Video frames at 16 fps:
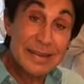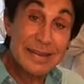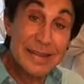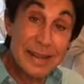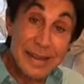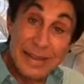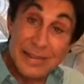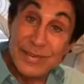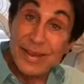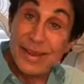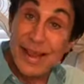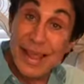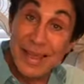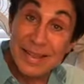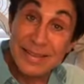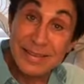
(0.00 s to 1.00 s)
Sunday's the
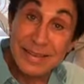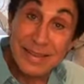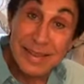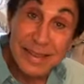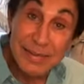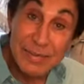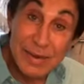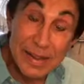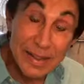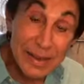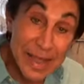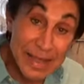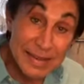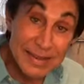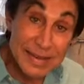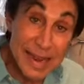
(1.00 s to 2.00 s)
last evening, the
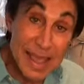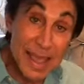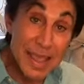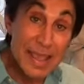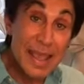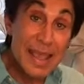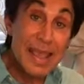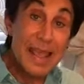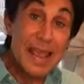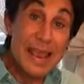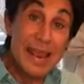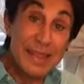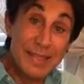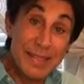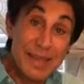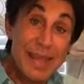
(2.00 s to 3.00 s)
last day,
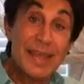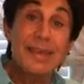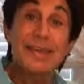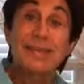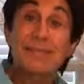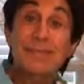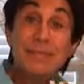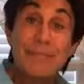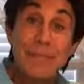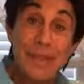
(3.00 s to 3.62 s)
and then